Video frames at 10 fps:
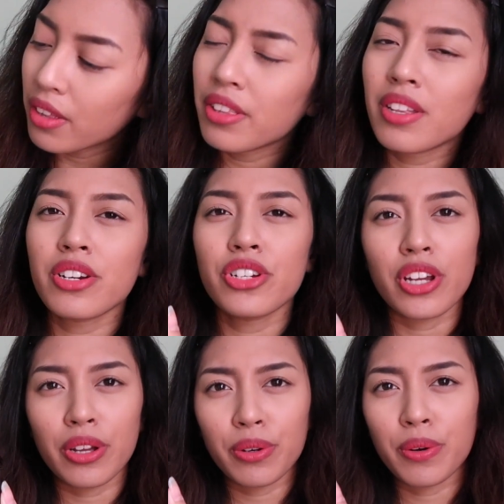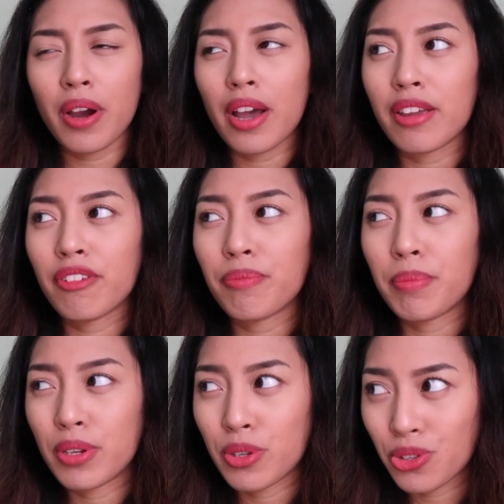Other than a shadow, I've
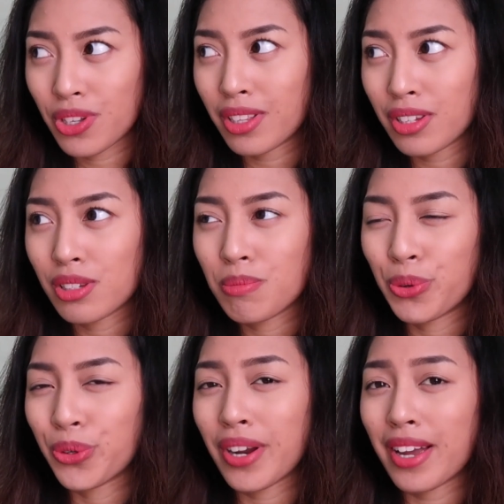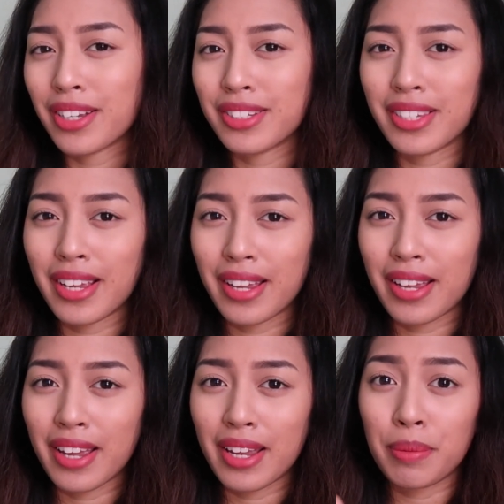been using this more as
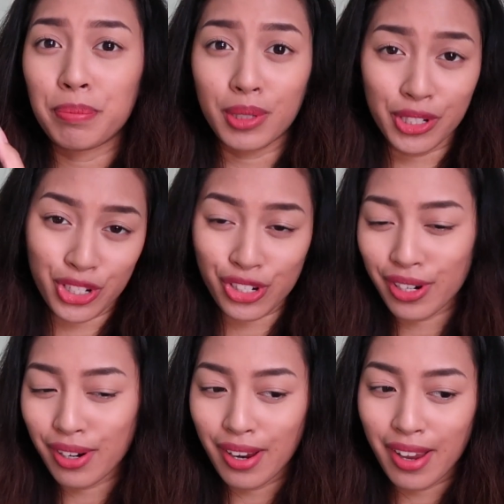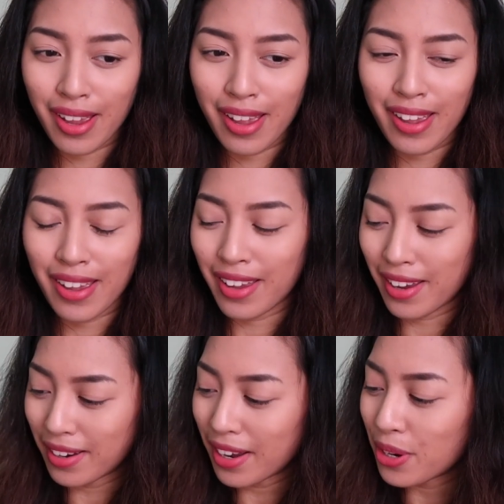a blusher
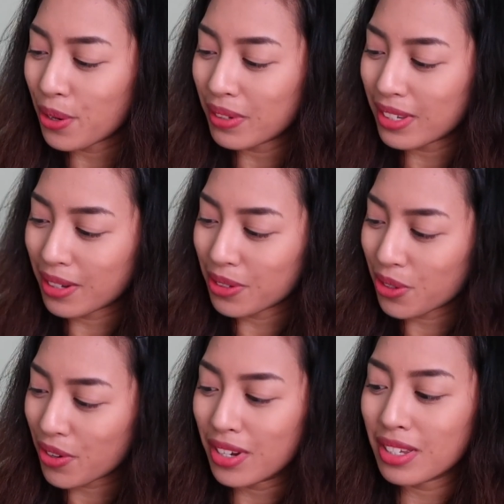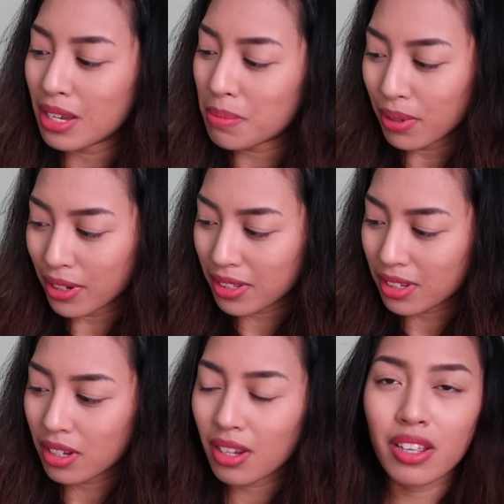and I know it sounds crazy but
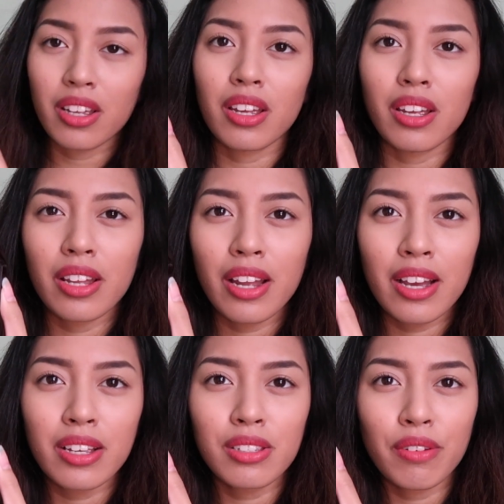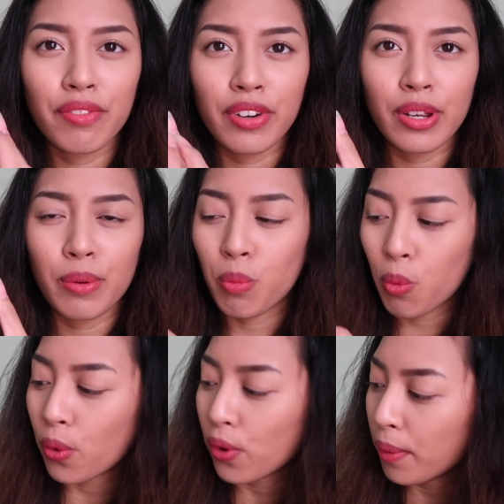it has a very
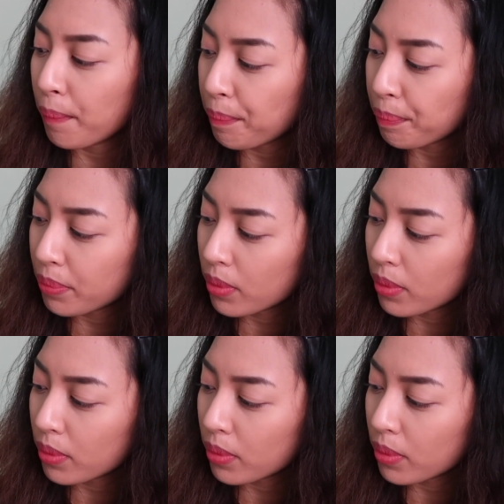warm